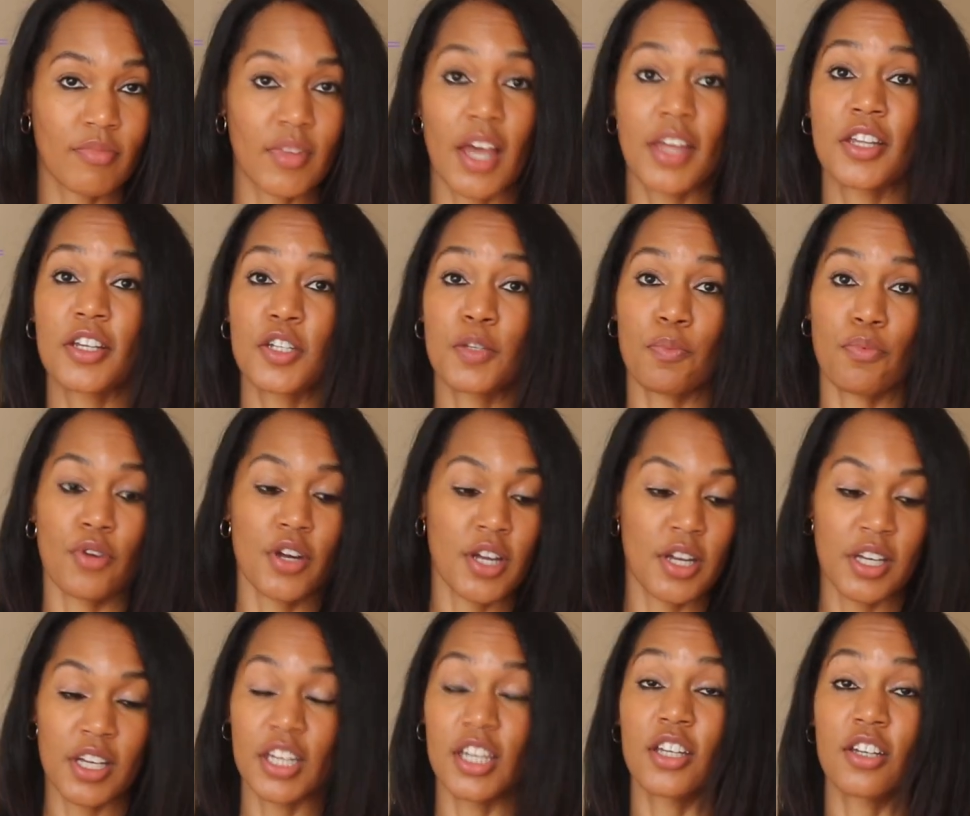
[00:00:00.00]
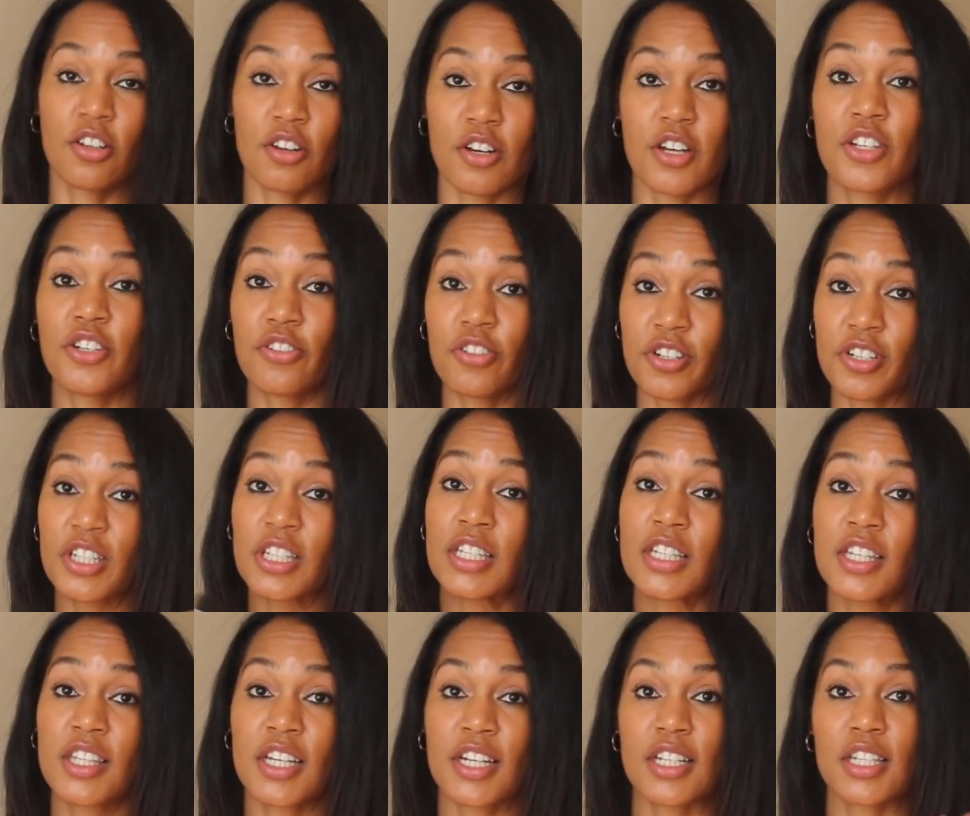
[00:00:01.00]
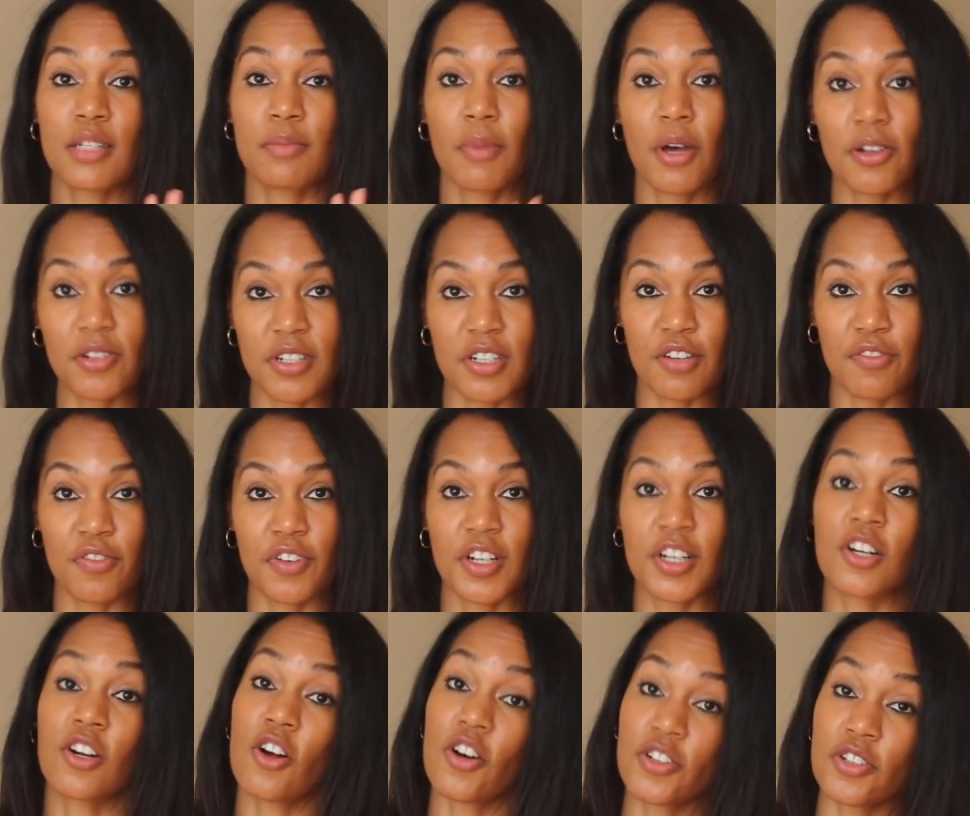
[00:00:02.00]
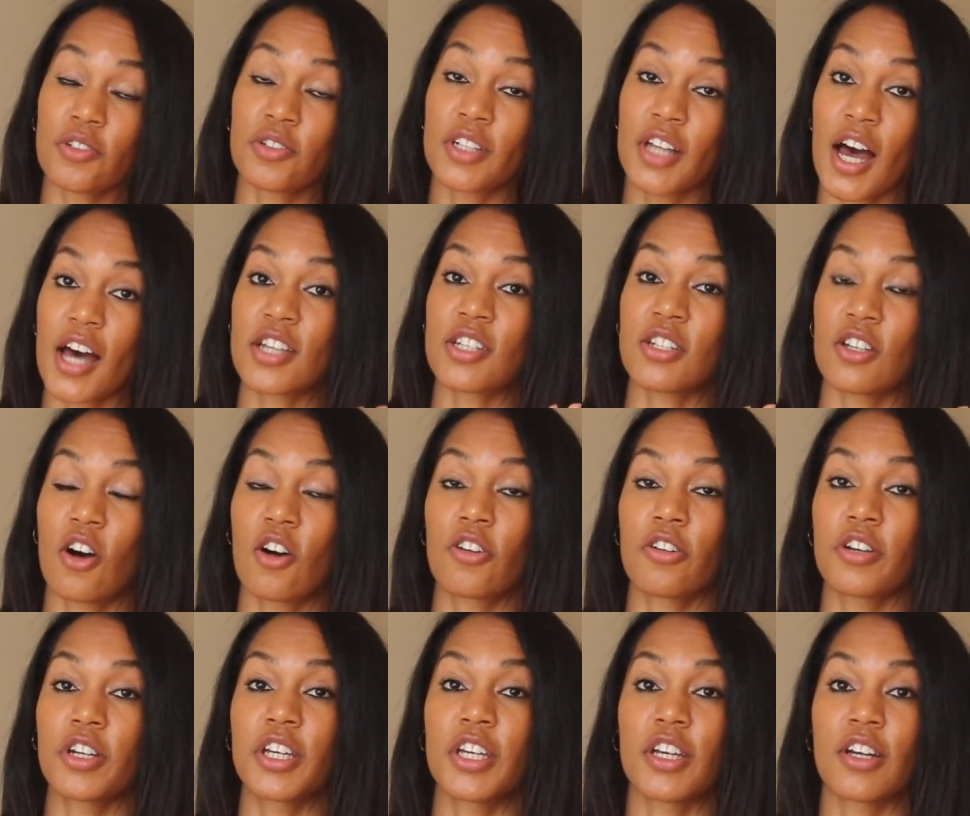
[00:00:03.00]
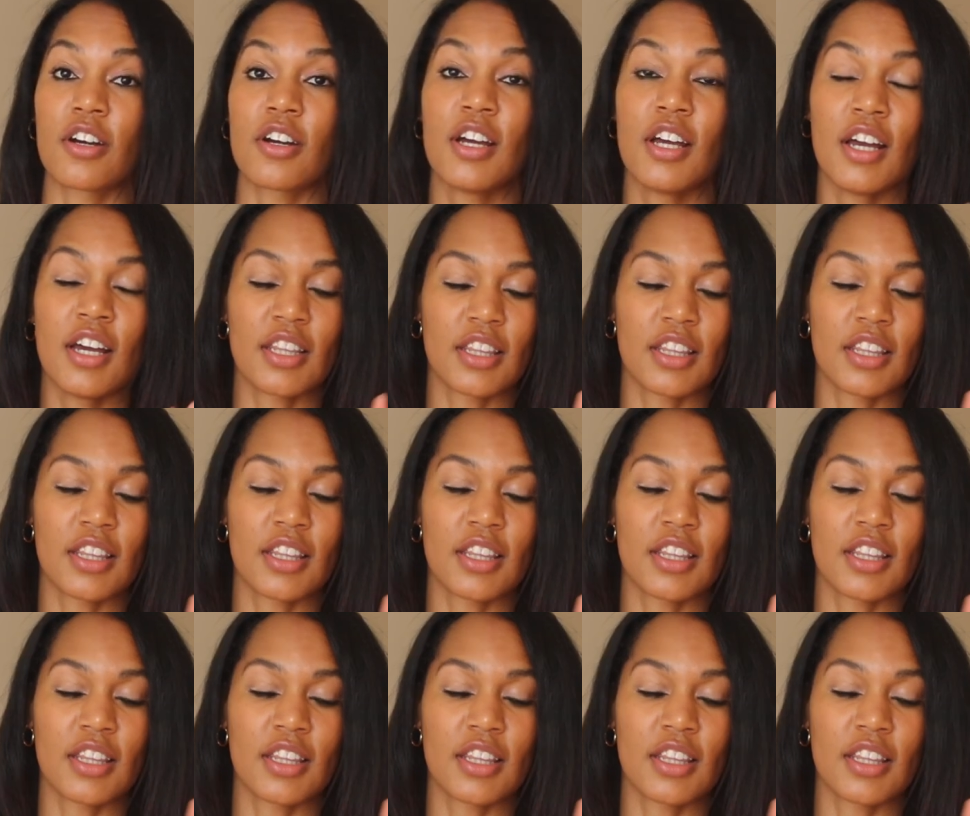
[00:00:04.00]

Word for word: and then spray here and you're going to see that it smells different and it also lasts longer here